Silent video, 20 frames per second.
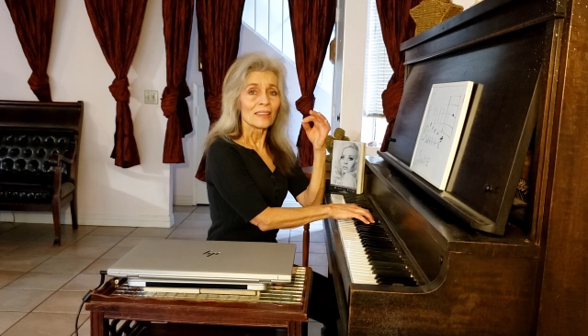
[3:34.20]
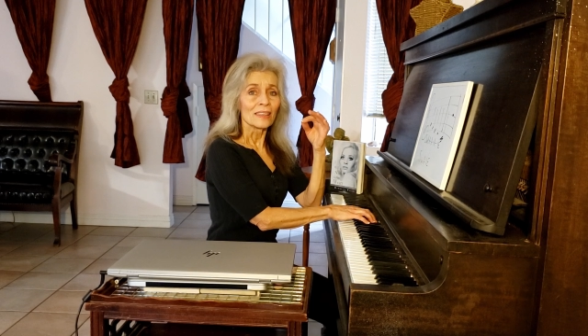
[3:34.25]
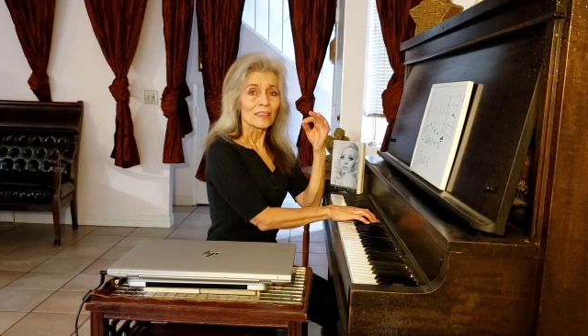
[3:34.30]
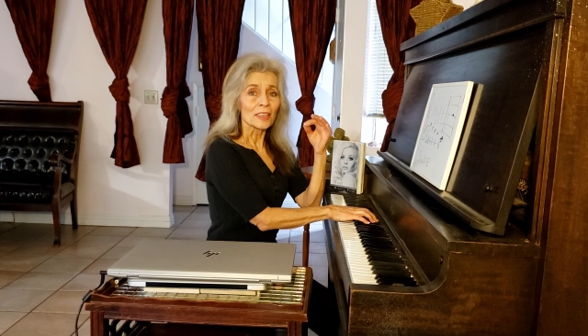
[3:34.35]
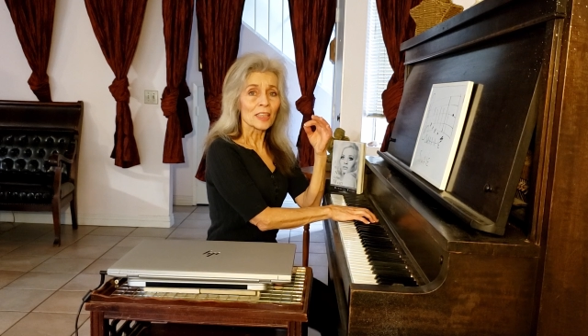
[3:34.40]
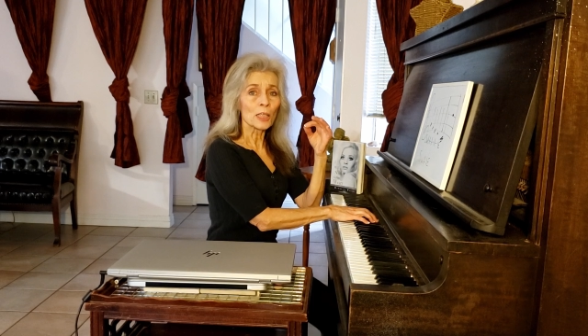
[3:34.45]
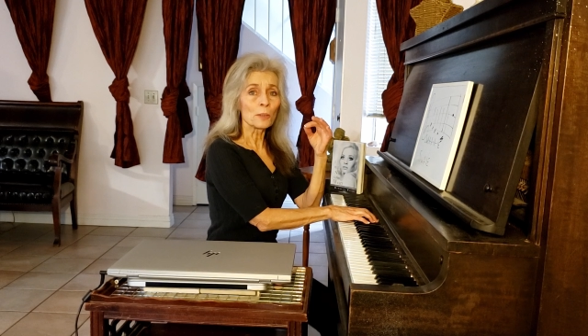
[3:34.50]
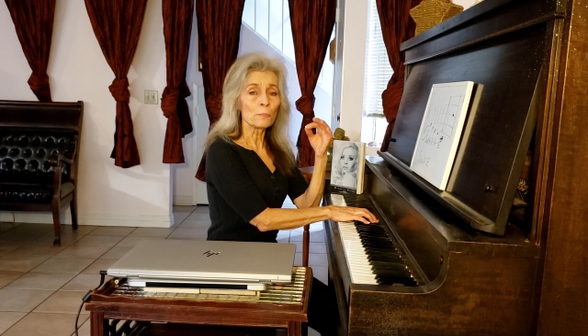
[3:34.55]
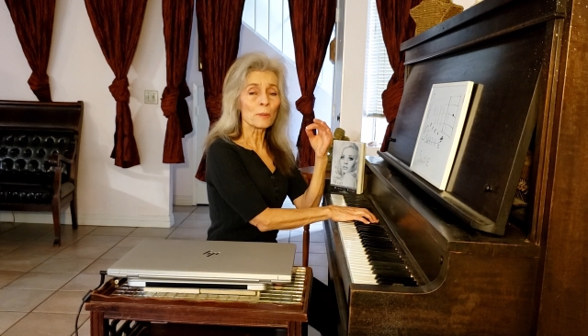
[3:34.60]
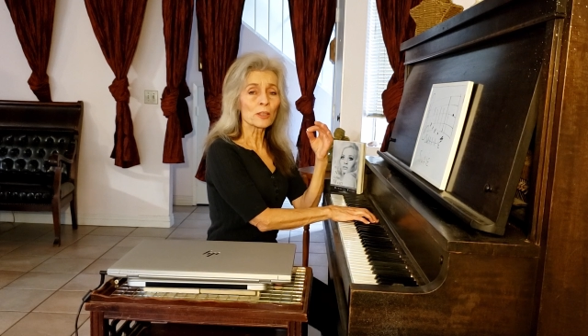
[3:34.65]

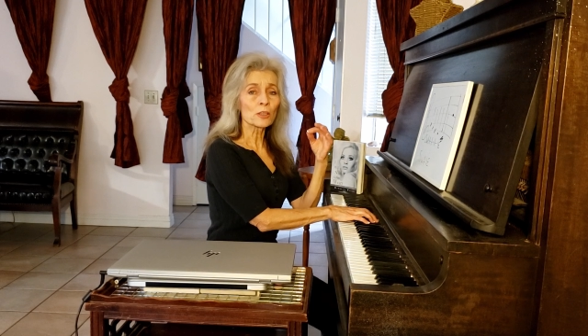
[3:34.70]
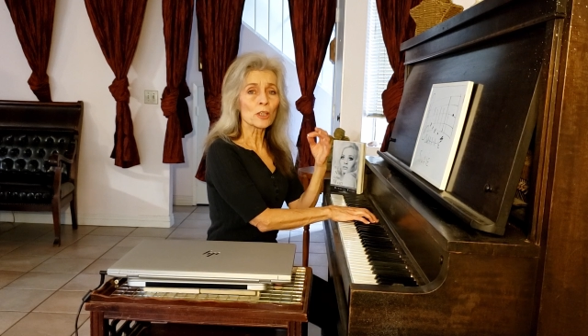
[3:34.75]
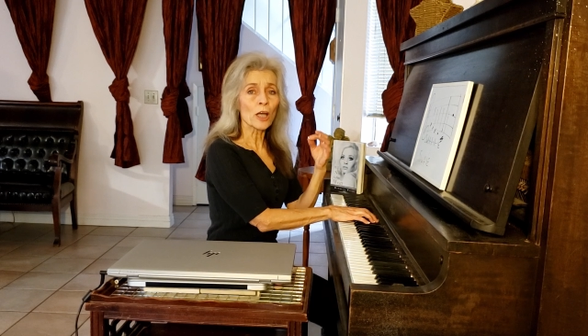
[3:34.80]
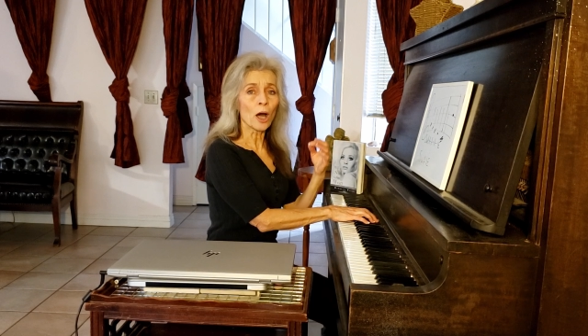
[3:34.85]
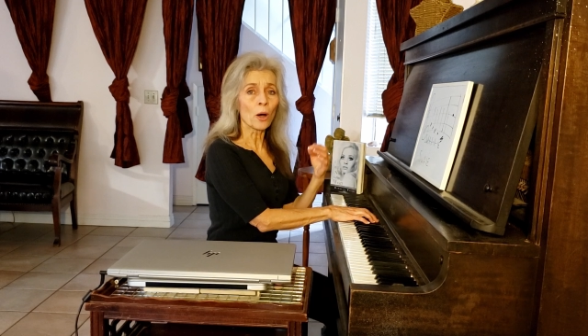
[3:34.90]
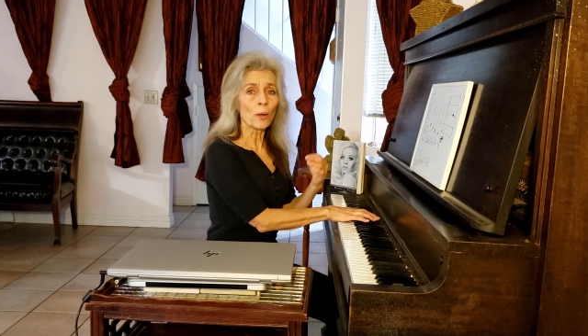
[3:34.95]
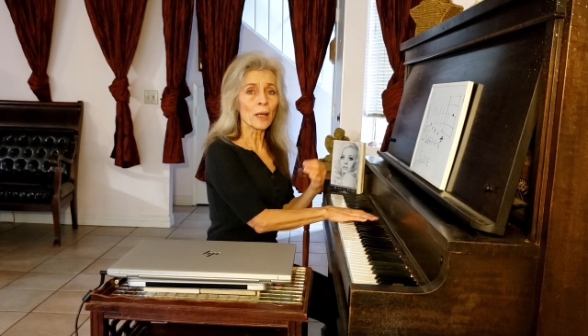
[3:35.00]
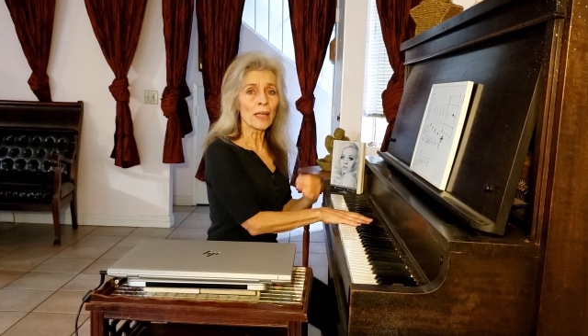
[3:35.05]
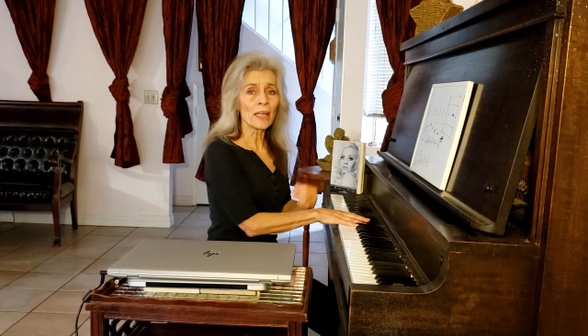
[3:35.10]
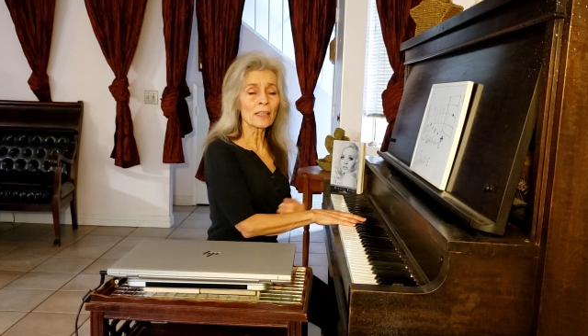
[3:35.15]
Keep it
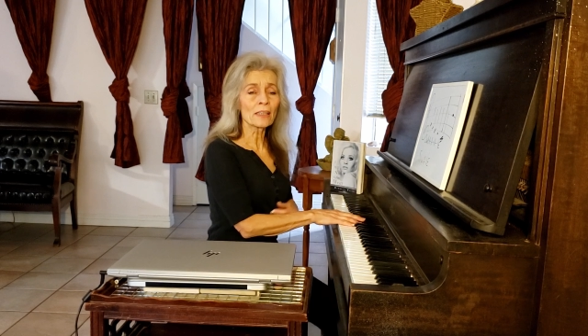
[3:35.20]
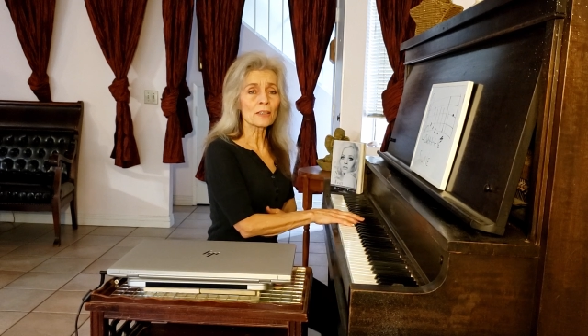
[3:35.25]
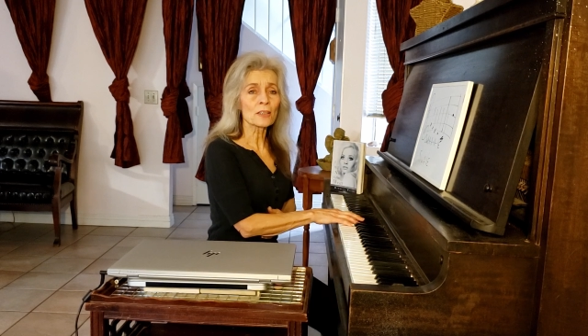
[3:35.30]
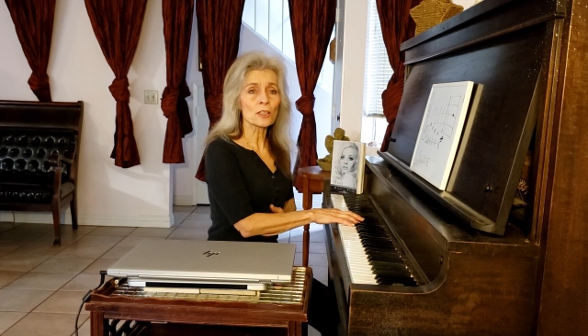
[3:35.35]
going.